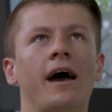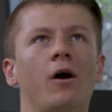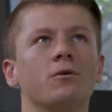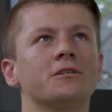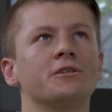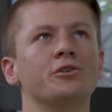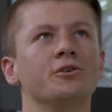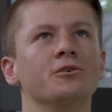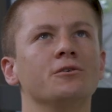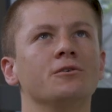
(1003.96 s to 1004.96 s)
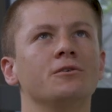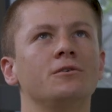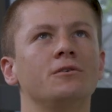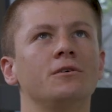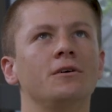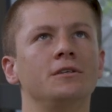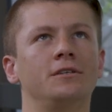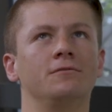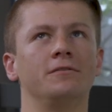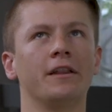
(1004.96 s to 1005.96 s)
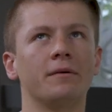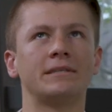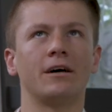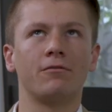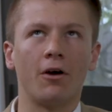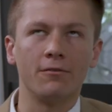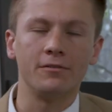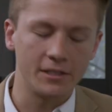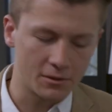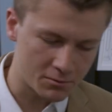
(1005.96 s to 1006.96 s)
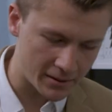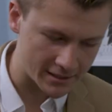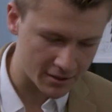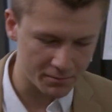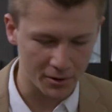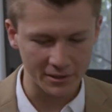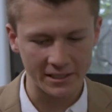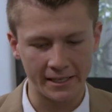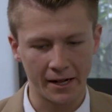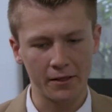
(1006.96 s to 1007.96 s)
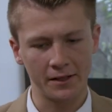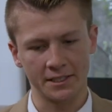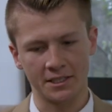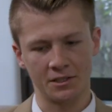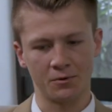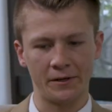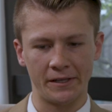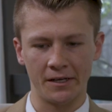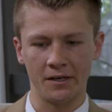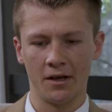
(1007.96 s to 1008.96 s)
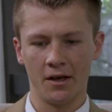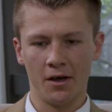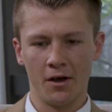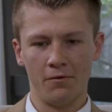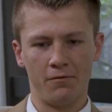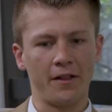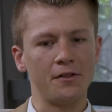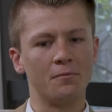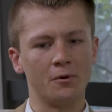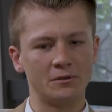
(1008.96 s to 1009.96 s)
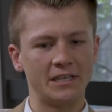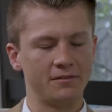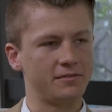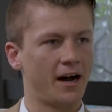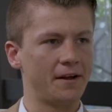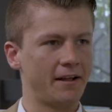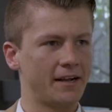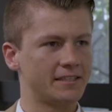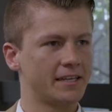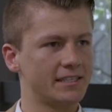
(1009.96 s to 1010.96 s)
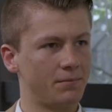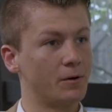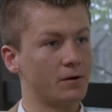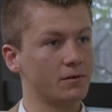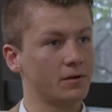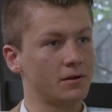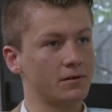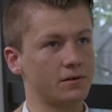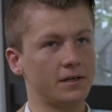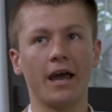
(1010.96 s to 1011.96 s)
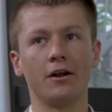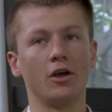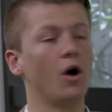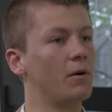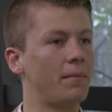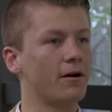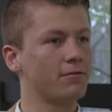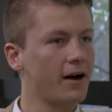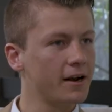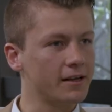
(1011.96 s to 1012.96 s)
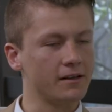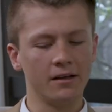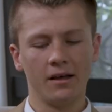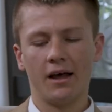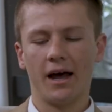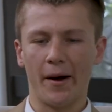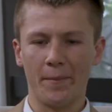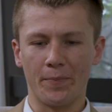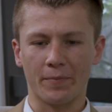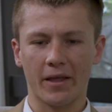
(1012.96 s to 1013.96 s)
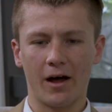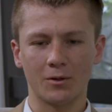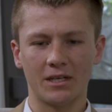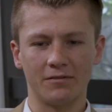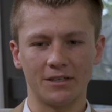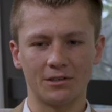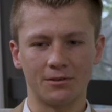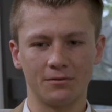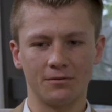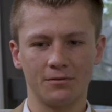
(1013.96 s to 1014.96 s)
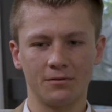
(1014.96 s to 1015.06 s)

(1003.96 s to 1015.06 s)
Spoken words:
how to develop self-confidence with myself personally, and I think this is a really valuable set of guidelines that someone can go about finding, how to have a sort of